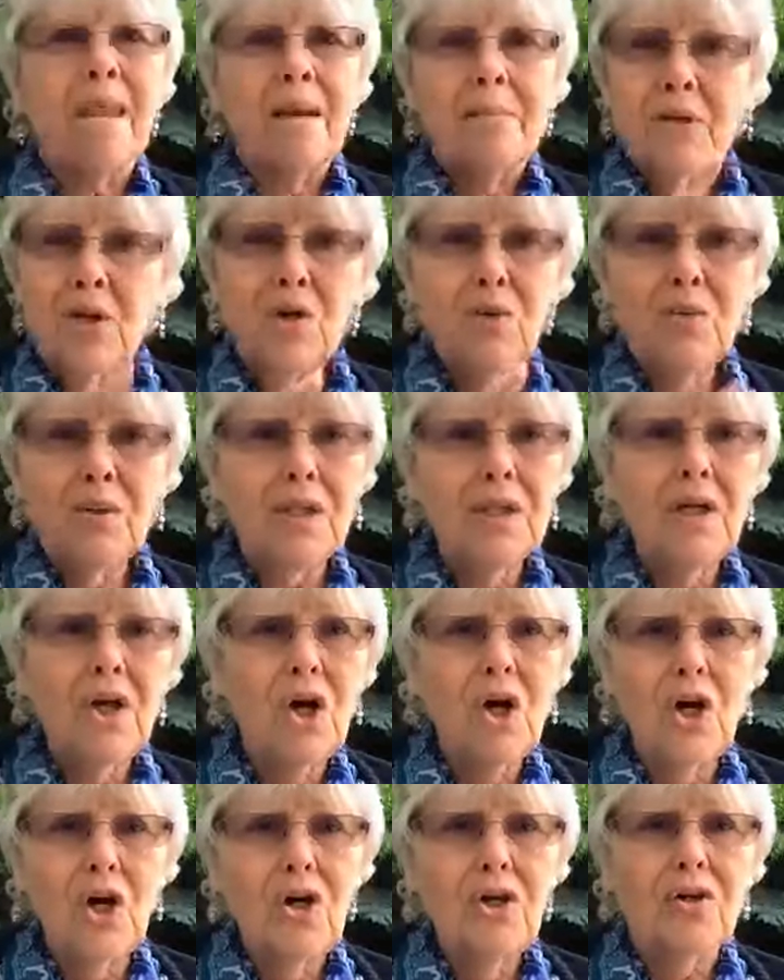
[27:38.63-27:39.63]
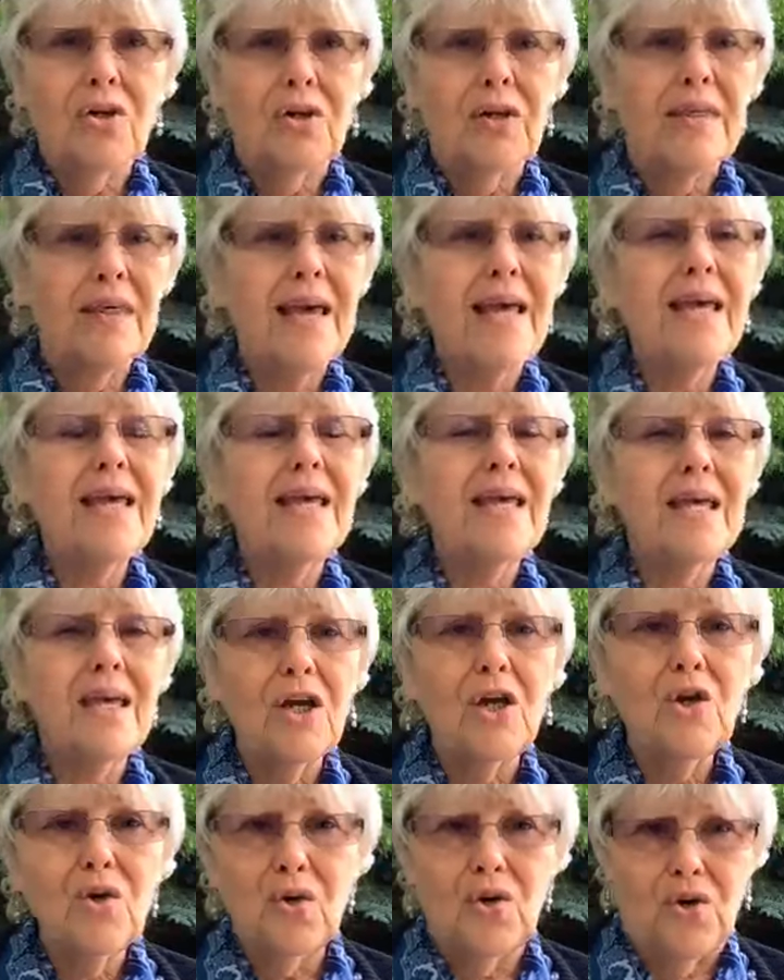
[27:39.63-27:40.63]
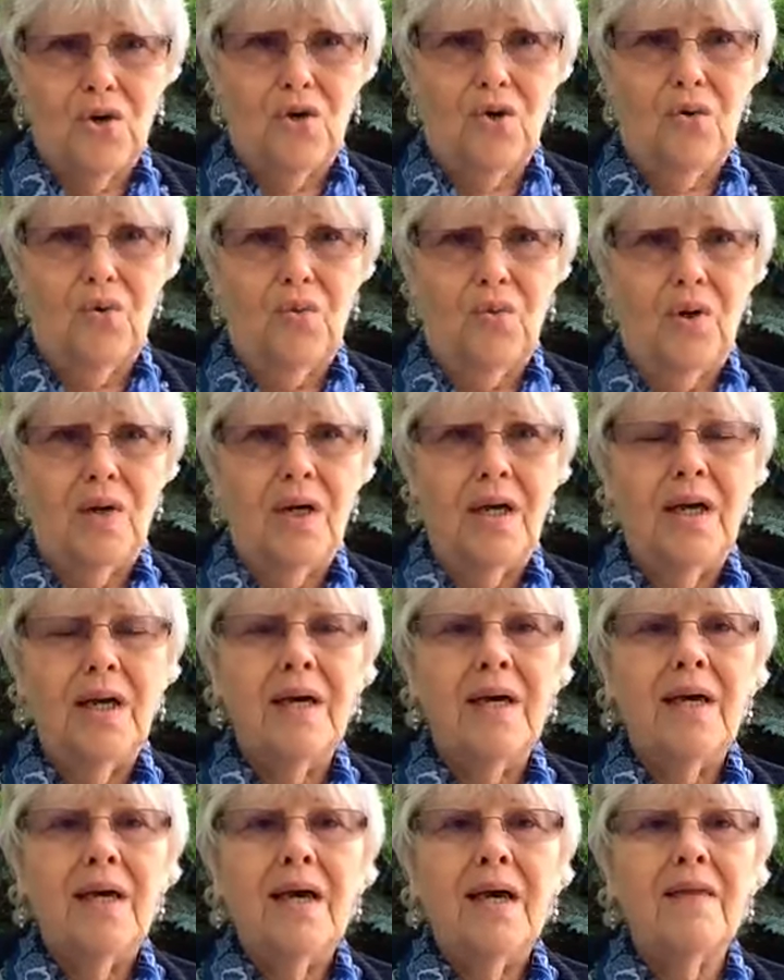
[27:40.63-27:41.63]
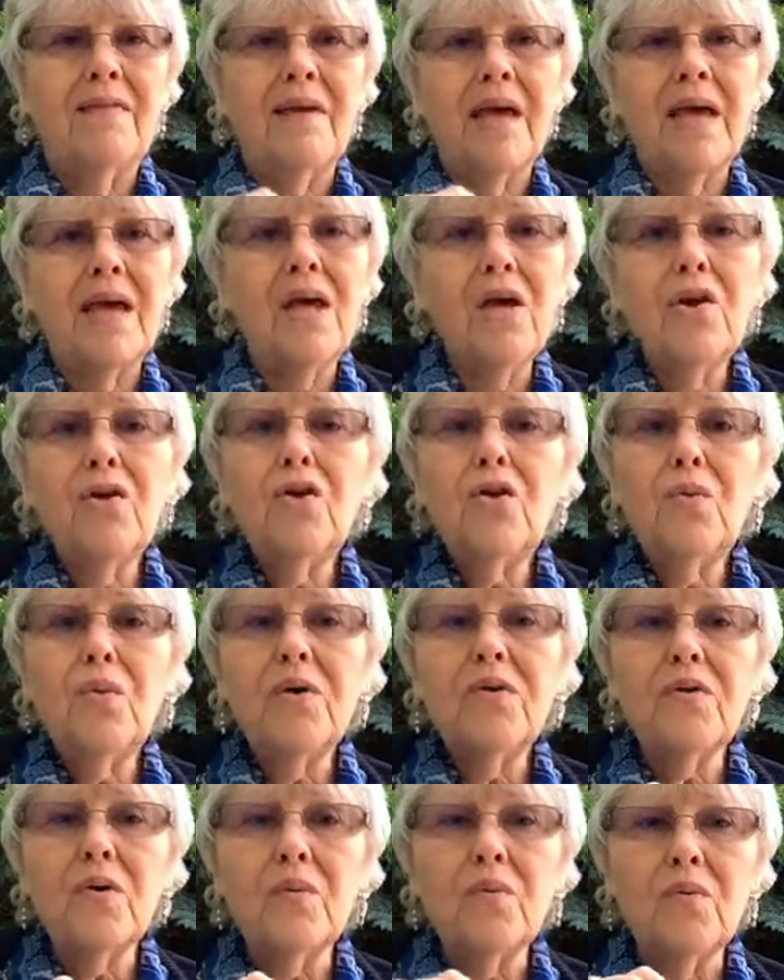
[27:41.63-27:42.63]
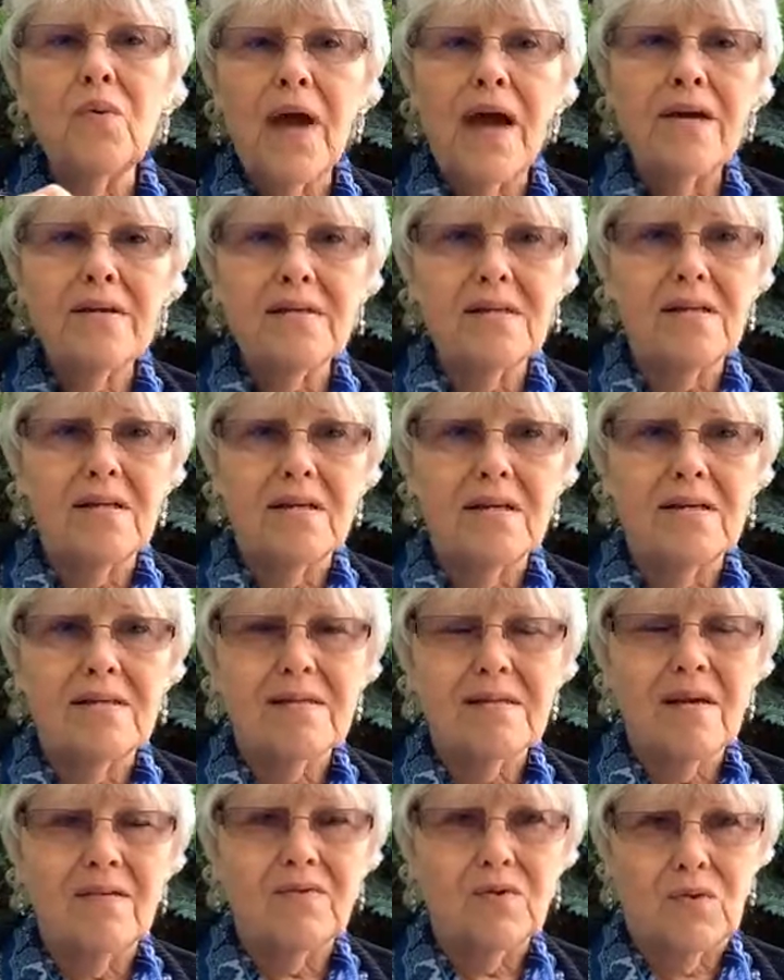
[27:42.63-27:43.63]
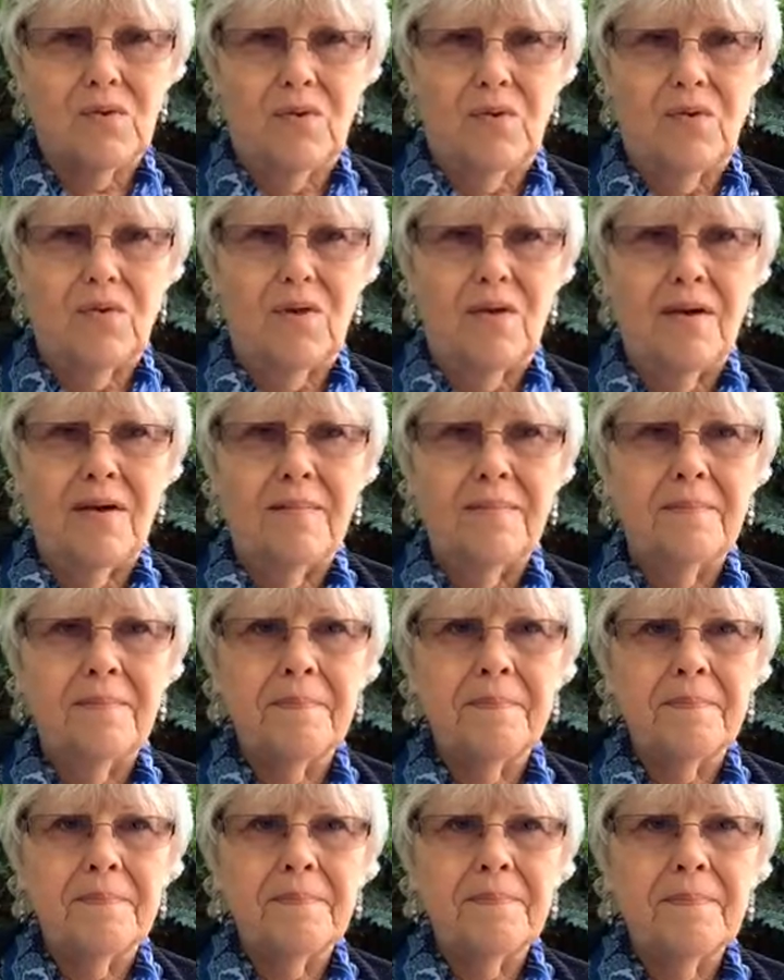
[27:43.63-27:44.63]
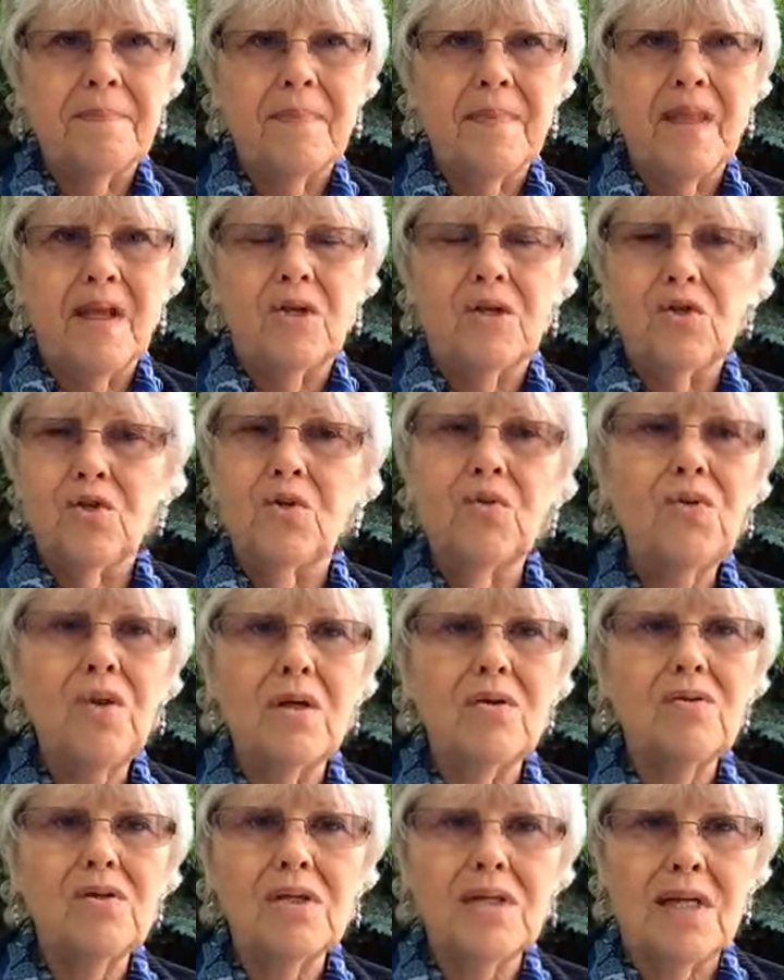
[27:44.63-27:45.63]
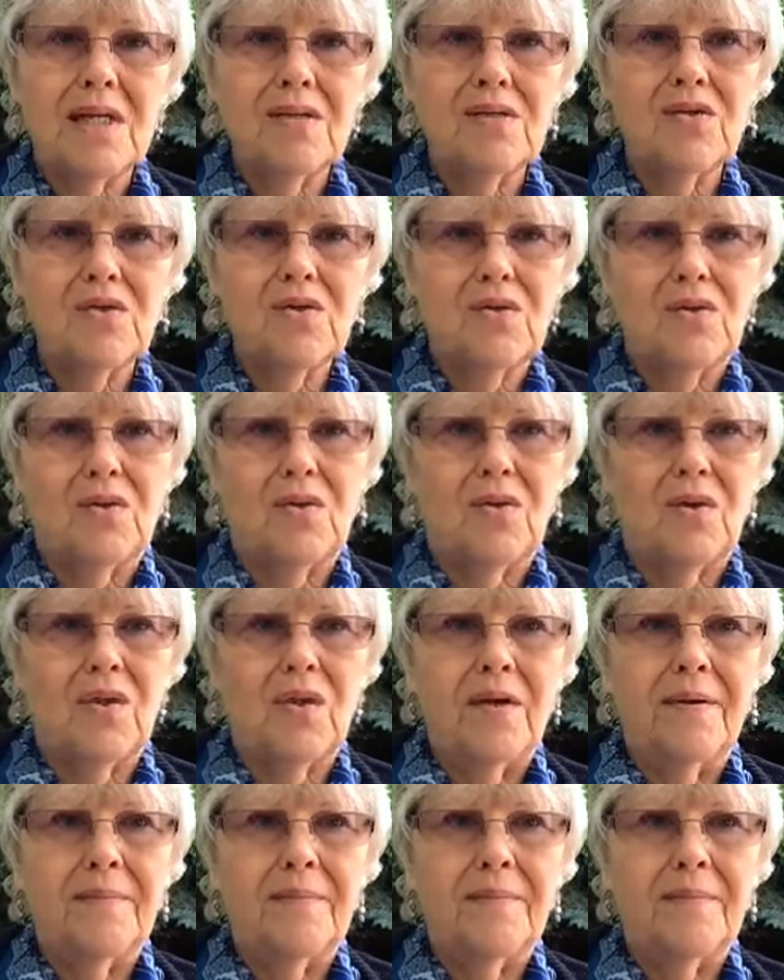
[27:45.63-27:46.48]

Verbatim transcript: But you're really heard. They hear you. And they hear you with a resonance of truth. Truth understands truth.